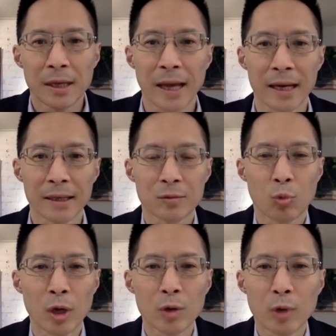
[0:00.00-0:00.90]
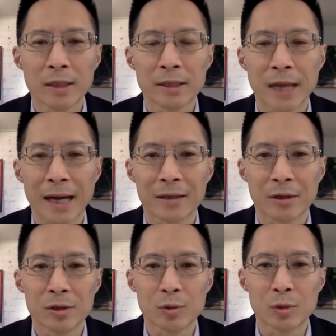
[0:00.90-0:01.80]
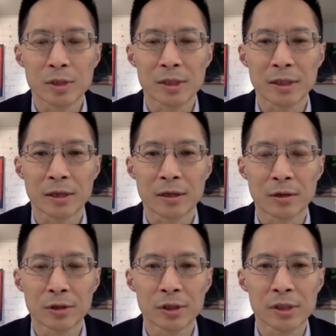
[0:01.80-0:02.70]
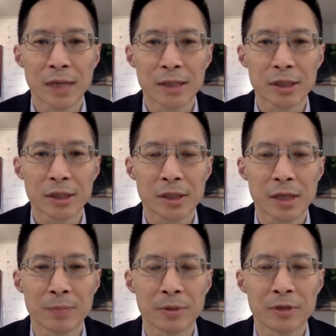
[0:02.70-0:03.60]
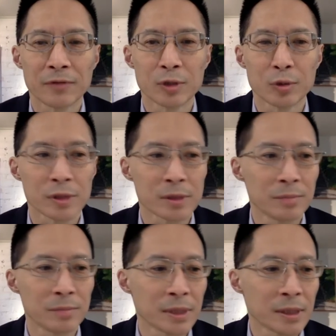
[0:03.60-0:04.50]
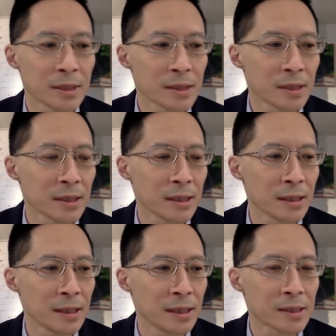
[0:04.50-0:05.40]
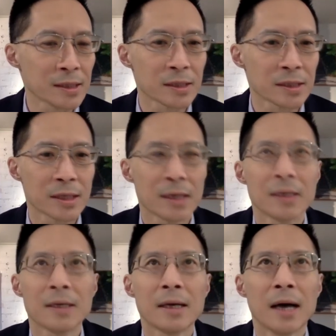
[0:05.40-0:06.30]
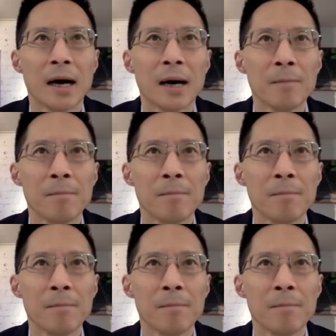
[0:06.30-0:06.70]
And one way to diagnose what's sick in our culture is not just hyper-individualism, but it is, it, it is this um,